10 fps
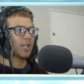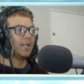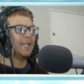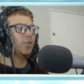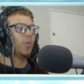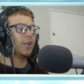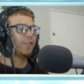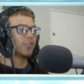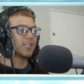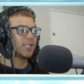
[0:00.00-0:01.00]
Need one
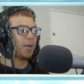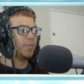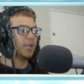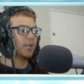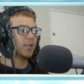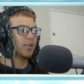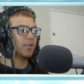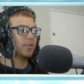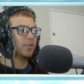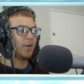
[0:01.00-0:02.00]
for summoning.
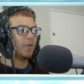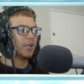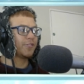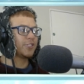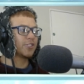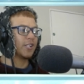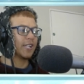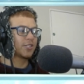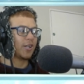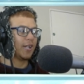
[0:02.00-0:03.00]
I wonder if she's gonna
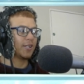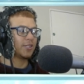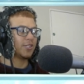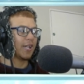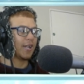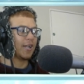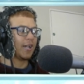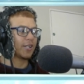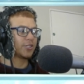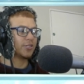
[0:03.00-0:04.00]
try to get an
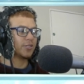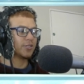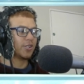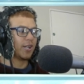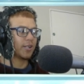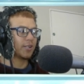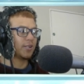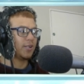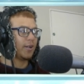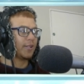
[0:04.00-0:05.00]
actual dragon.
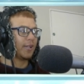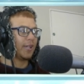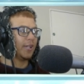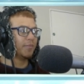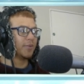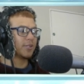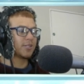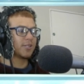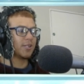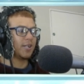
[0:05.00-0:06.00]
I think Himmel
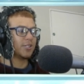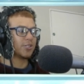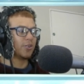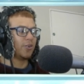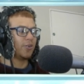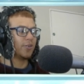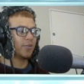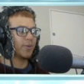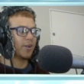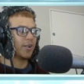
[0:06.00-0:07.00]
still has the horn
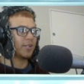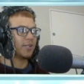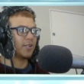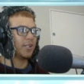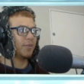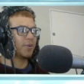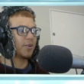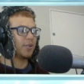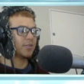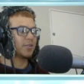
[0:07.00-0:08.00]
we got at the demon
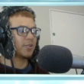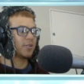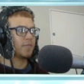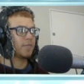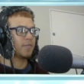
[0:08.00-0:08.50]
continent.